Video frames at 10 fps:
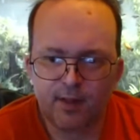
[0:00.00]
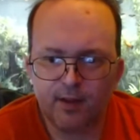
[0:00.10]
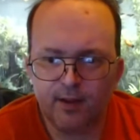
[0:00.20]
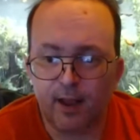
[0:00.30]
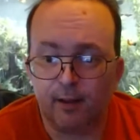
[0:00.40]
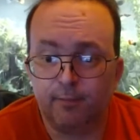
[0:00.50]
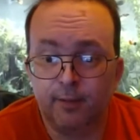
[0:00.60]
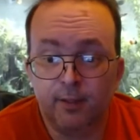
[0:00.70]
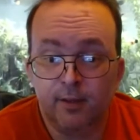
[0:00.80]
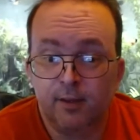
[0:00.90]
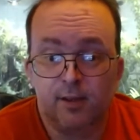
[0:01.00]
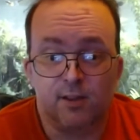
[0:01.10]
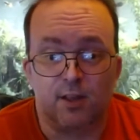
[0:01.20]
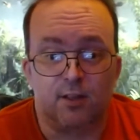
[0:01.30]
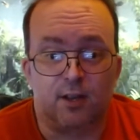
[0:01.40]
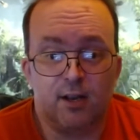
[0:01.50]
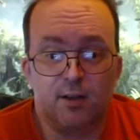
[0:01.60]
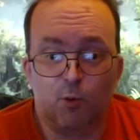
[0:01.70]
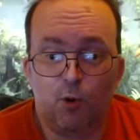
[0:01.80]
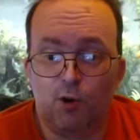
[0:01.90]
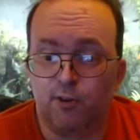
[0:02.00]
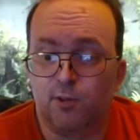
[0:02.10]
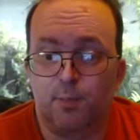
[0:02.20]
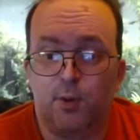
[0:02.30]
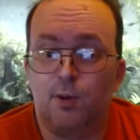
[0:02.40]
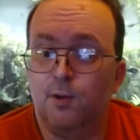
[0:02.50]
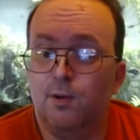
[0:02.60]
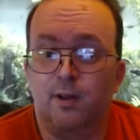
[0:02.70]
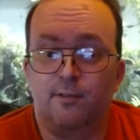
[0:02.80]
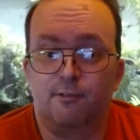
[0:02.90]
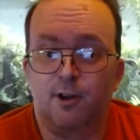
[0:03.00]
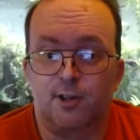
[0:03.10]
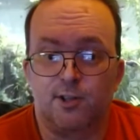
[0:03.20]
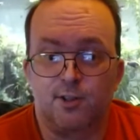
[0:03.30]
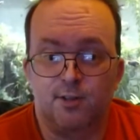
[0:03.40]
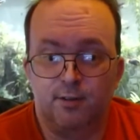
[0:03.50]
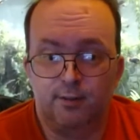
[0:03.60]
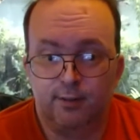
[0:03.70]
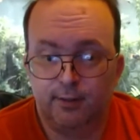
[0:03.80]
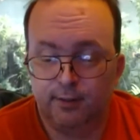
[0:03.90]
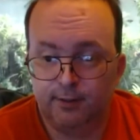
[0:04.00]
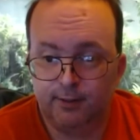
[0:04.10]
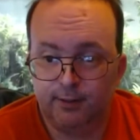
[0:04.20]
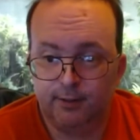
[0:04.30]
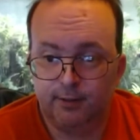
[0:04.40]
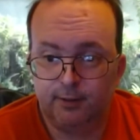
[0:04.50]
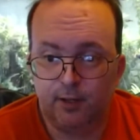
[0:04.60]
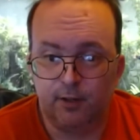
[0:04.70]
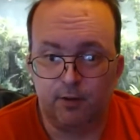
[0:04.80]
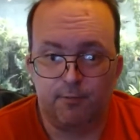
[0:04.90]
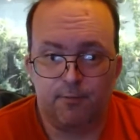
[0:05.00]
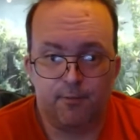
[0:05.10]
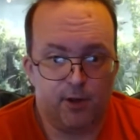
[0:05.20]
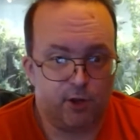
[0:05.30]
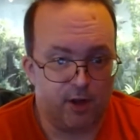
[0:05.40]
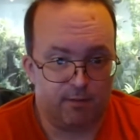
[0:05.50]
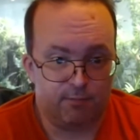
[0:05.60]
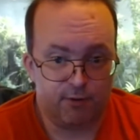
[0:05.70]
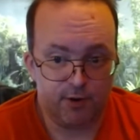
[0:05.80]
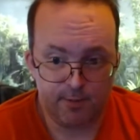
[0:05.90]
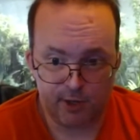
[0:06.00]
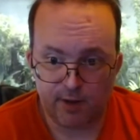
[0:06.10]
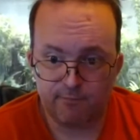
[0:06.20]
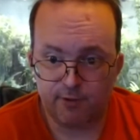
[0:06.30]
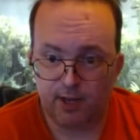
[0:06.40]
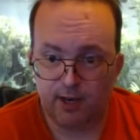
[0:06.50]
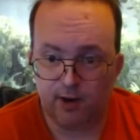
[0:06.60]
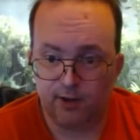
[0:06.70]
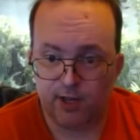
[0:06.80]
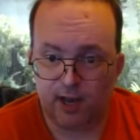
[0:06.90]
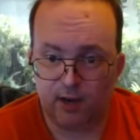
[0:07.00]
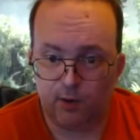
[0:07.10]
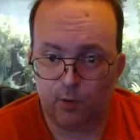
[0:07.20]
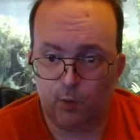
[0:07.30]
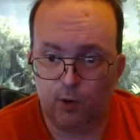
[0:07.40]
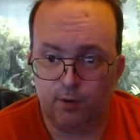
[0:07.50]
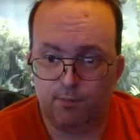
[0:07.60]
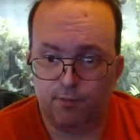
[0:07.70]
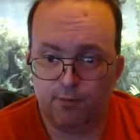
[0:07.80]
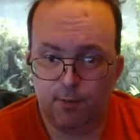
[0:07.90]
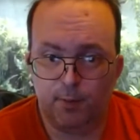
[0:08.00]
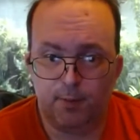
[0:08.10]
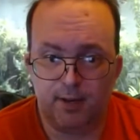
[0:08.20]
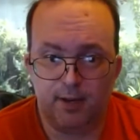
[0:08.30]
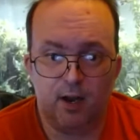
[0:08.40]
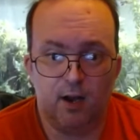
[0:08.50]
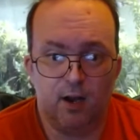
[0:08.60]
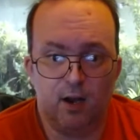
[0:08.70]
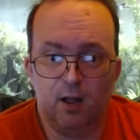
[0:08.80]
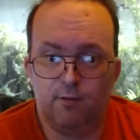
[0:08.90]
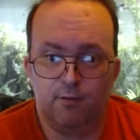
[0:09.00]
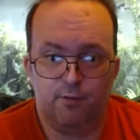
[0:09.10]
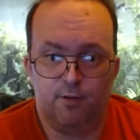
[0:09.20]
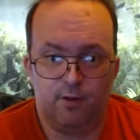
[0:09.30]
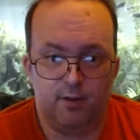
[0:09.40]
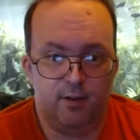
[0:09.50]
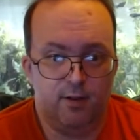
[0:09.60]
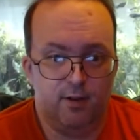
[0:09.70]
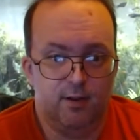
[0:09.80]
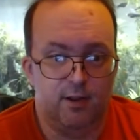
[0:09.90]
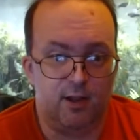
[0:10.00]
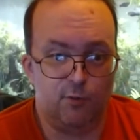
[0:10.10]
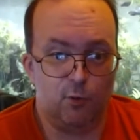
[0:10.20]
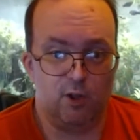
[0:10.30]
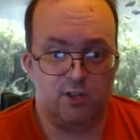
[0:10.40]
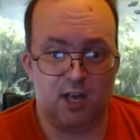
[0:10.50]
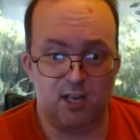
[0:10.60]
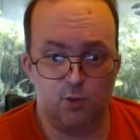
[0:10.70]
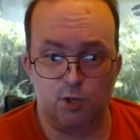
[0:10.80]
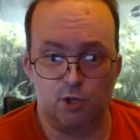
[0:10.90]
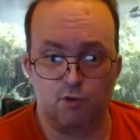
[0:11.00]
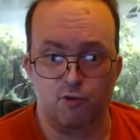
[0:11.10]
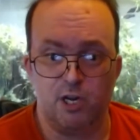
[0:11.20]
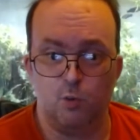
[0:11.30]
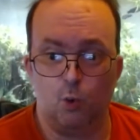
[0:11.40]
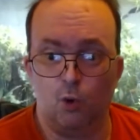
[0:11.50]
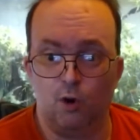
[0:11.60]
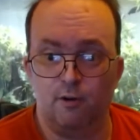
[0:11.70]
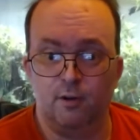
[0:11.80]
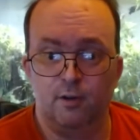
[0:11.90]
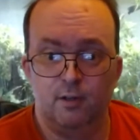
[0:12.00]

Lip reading: Yeah. So the clear water is purely for us. The fish and pretty much everything in our tank would probably love if all our tanks were just green water,